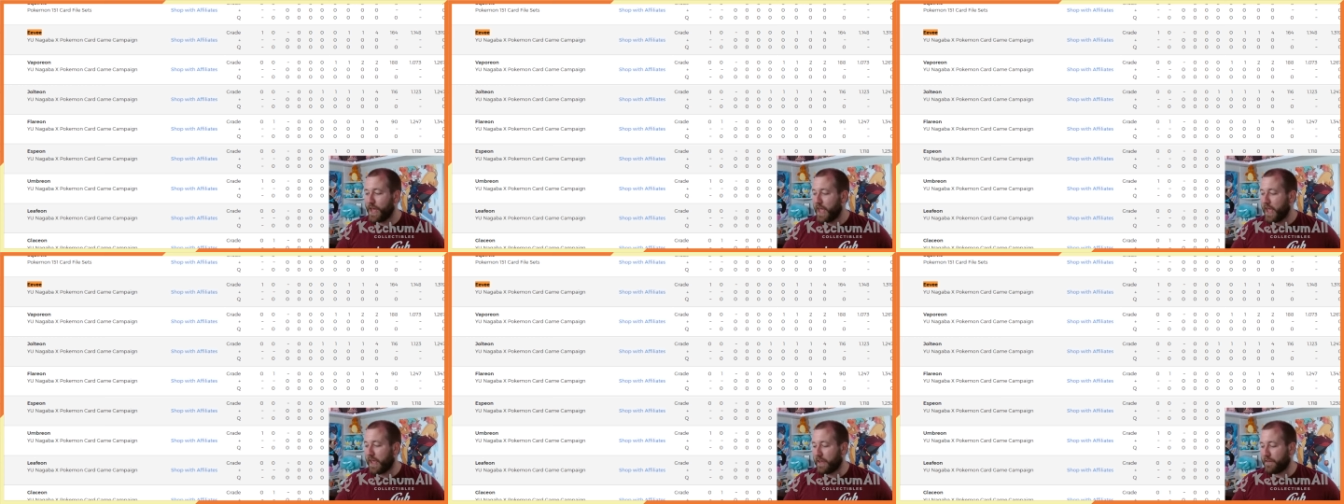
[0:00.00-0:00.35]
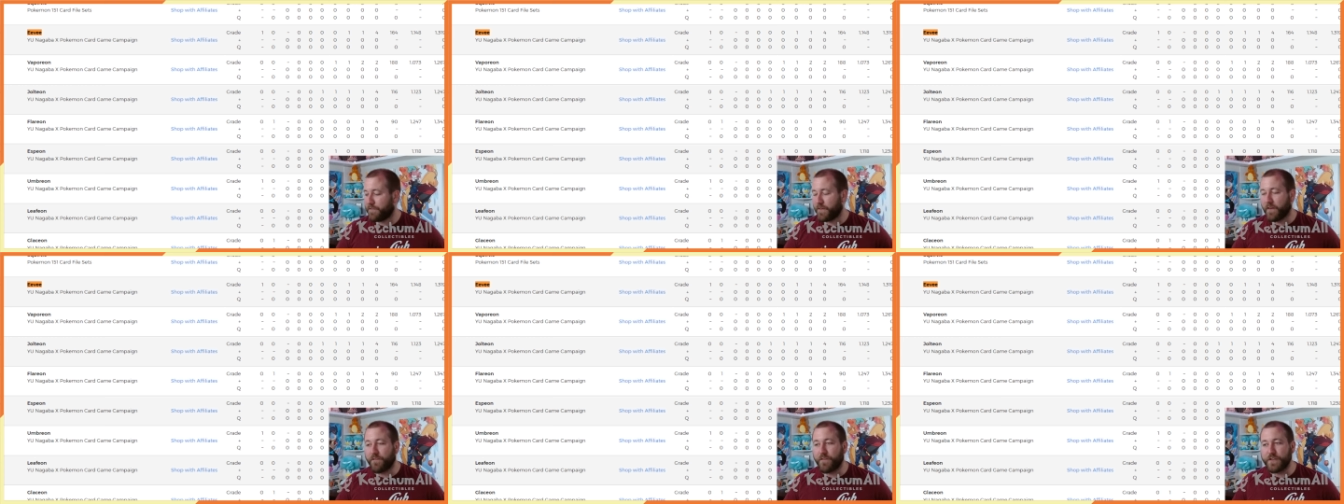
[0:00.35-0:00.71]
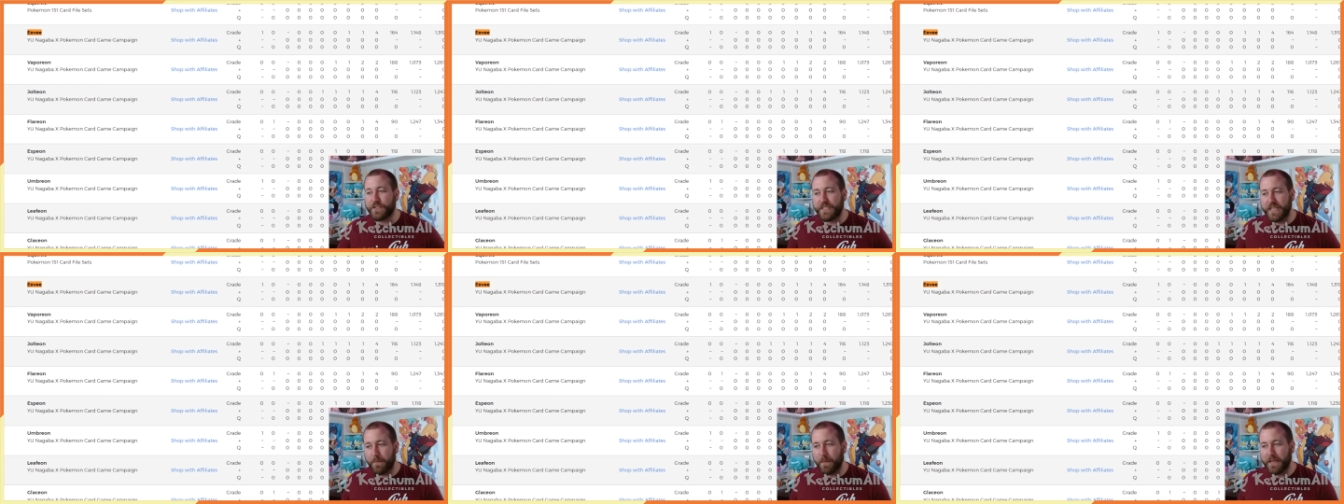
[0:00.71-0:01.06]
If, if you
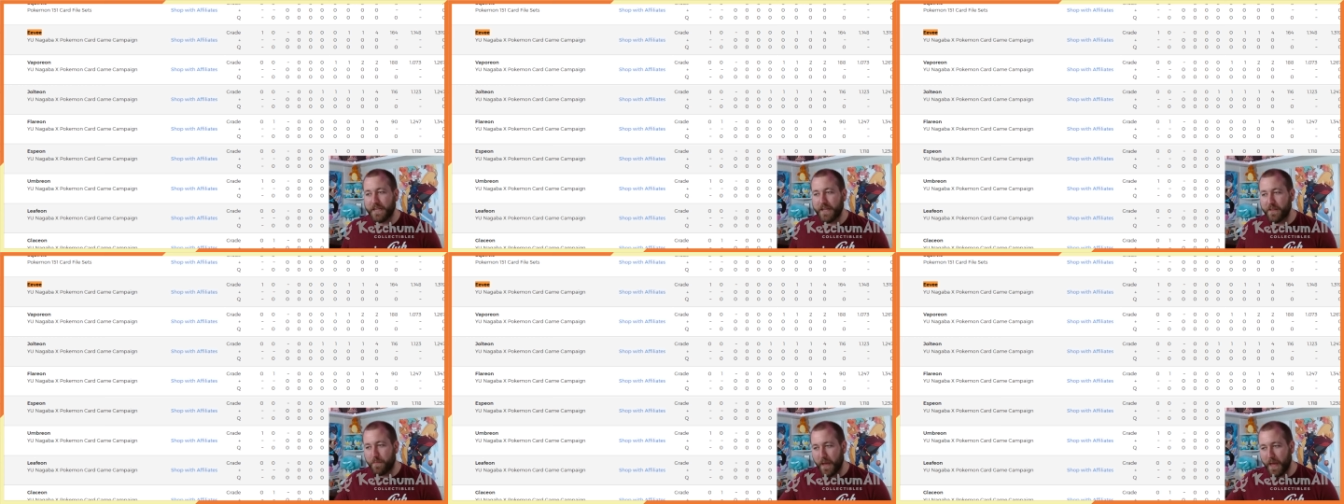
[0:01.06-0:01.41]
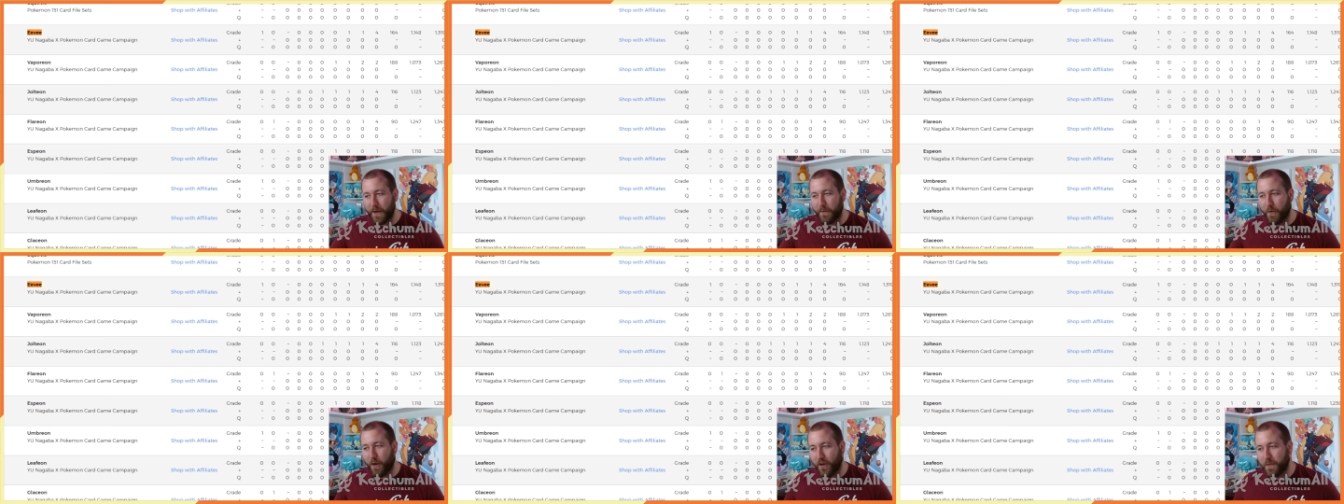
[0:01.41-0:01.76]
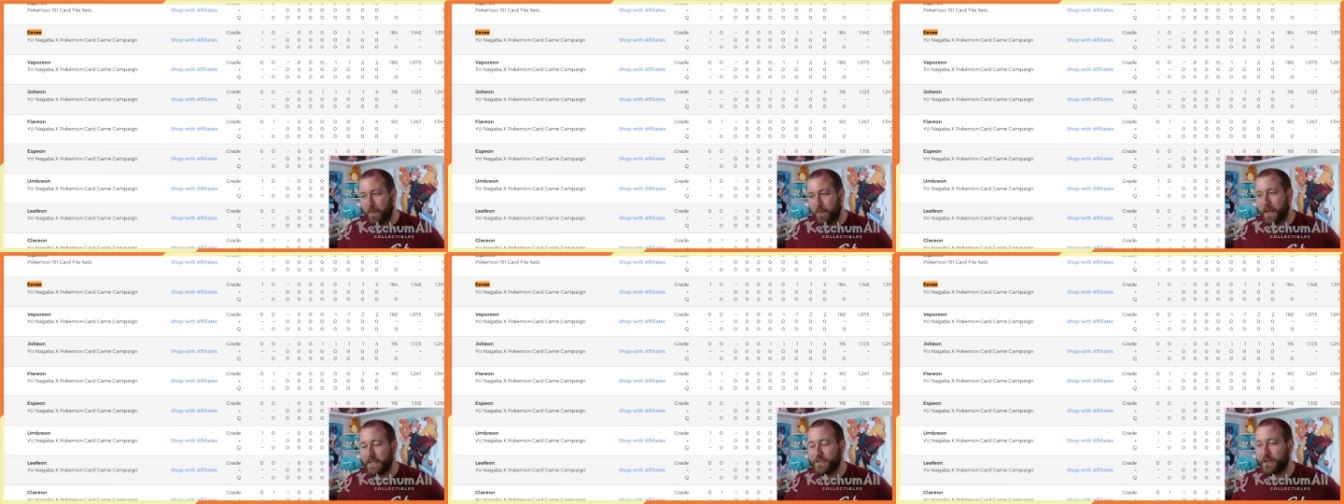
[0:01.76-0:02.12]
step into the paywall, the
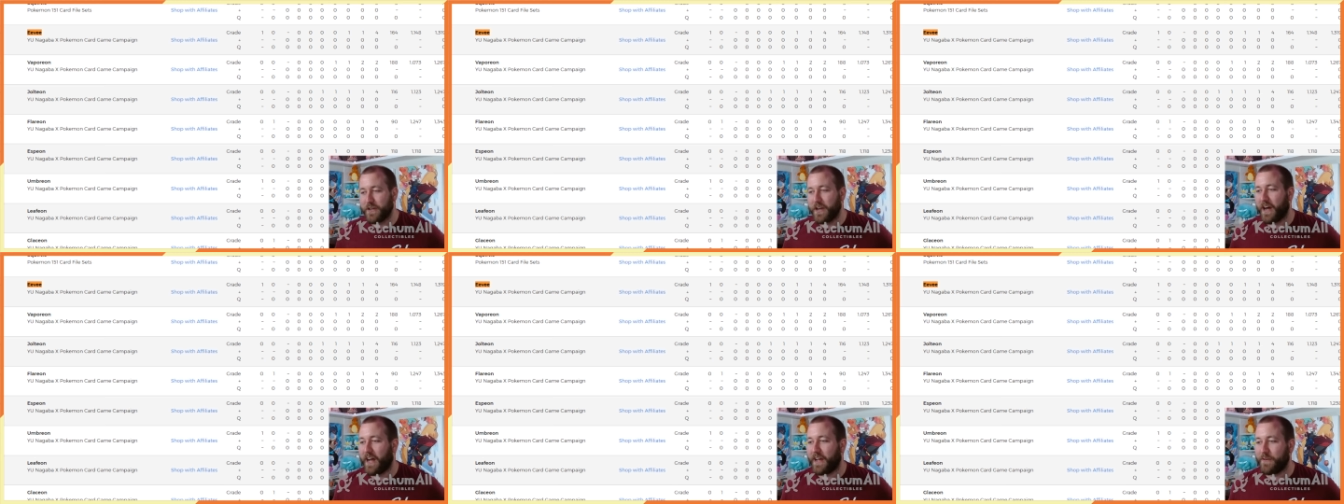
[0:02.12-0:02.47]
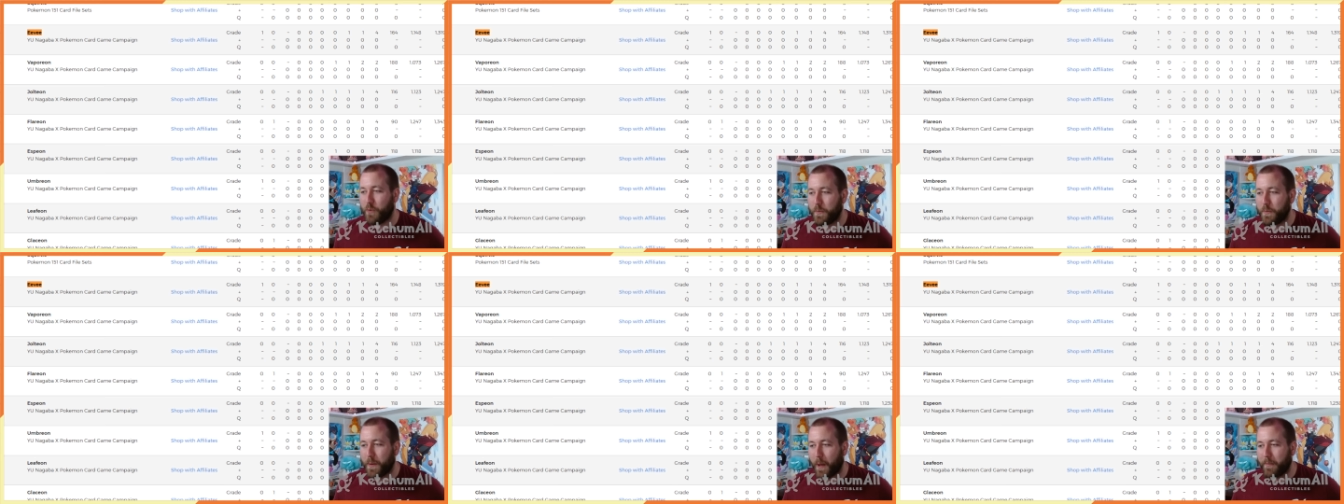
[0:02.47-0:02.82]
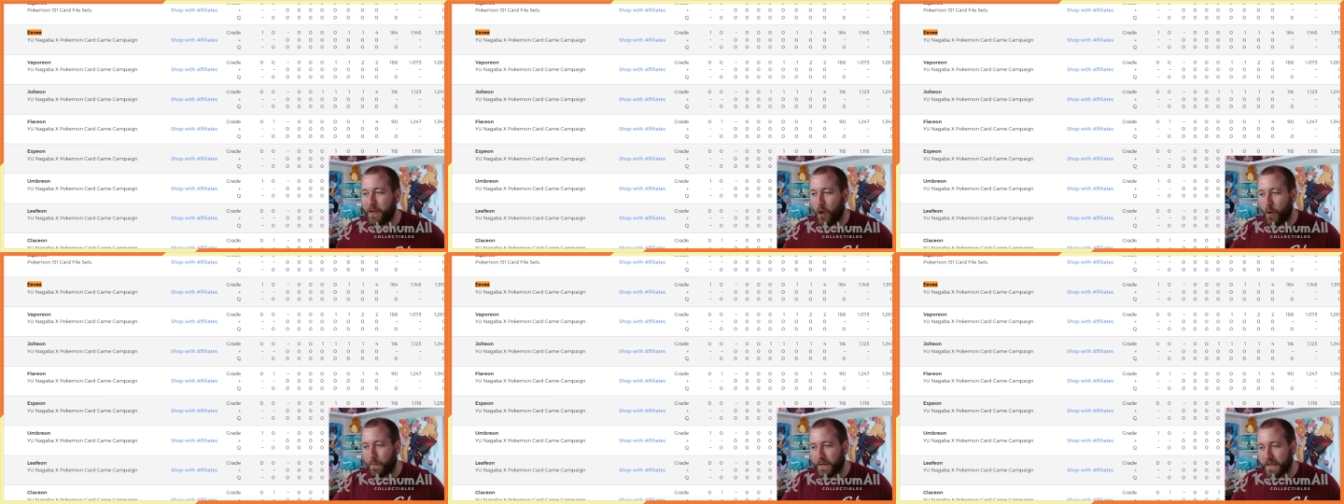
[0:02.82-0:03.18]
Patreon, we probably
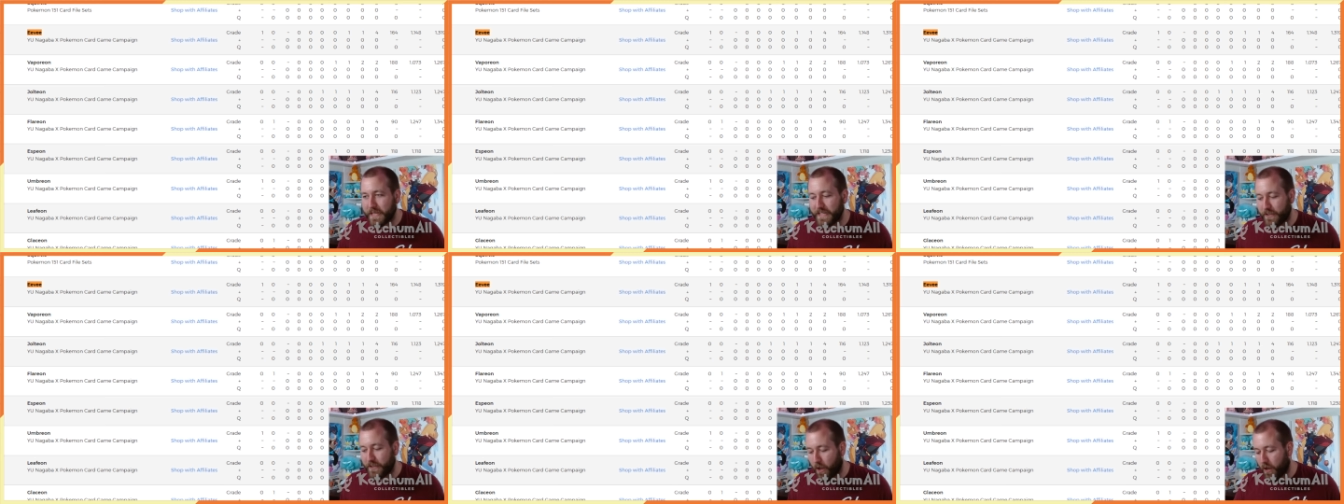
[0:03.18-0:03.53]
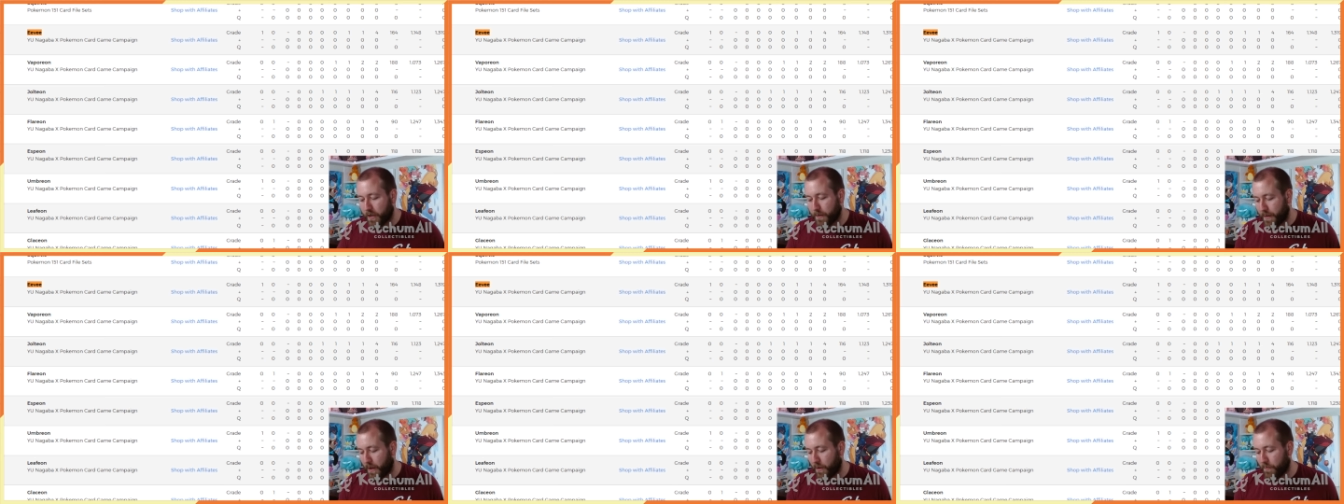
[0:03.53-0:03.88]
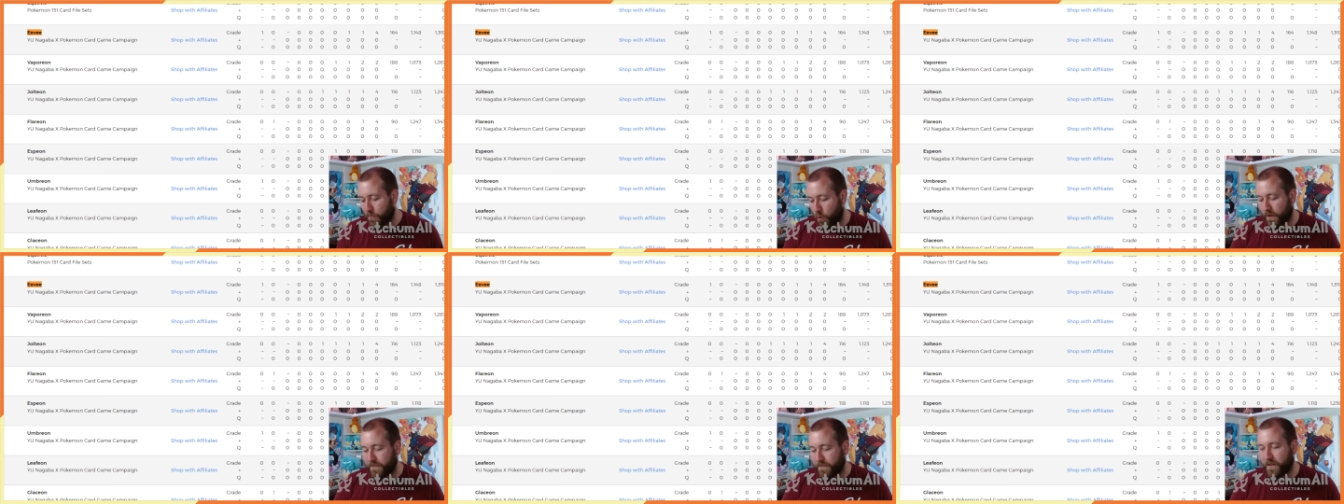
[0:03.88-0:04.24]
openly talk about
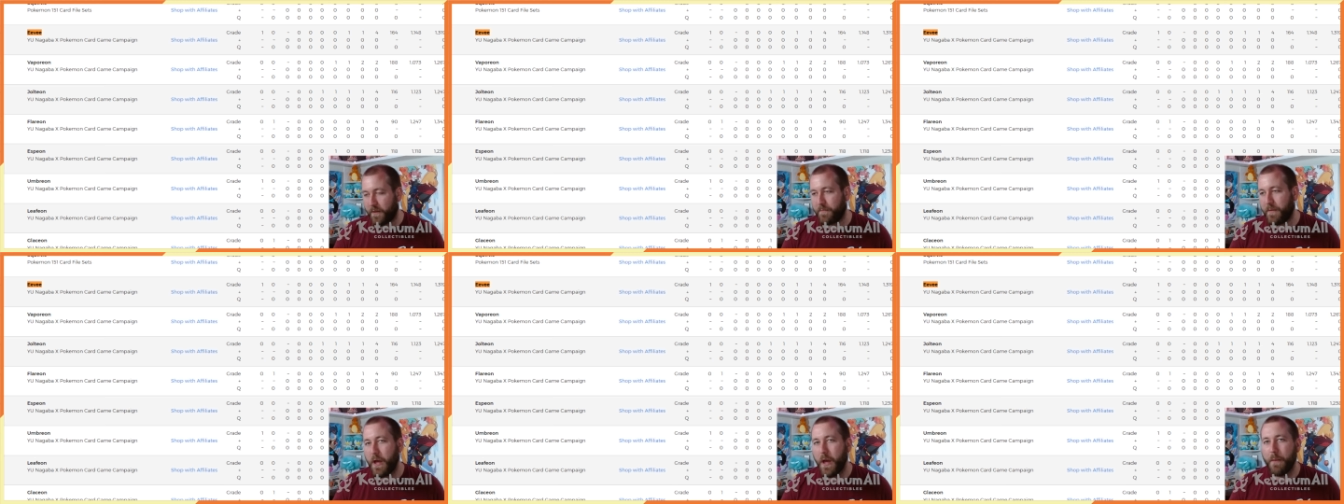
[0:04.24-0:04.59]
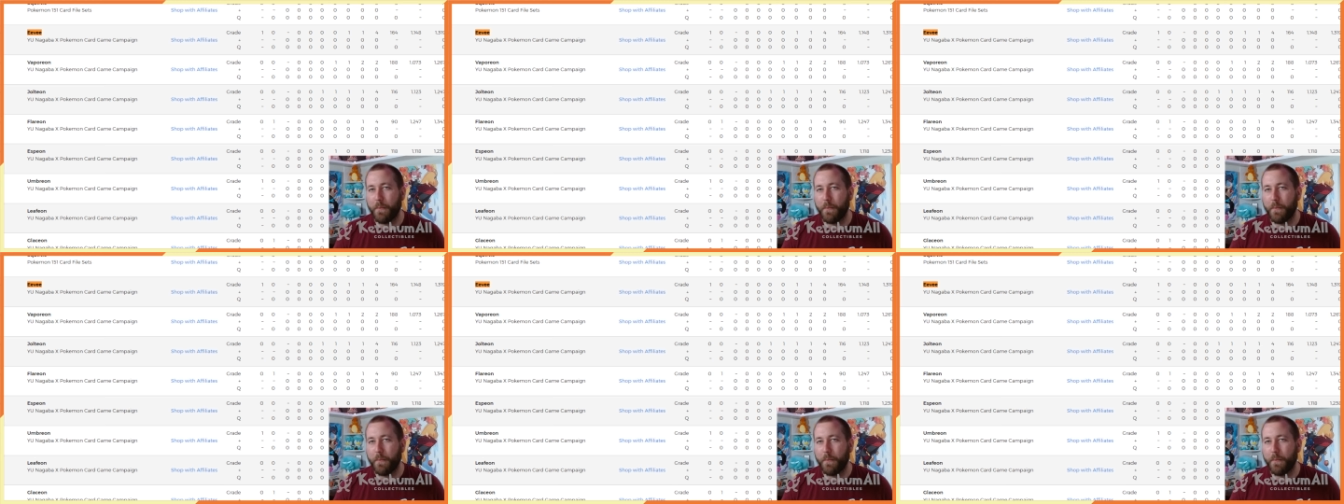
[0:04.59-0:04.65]
more of them.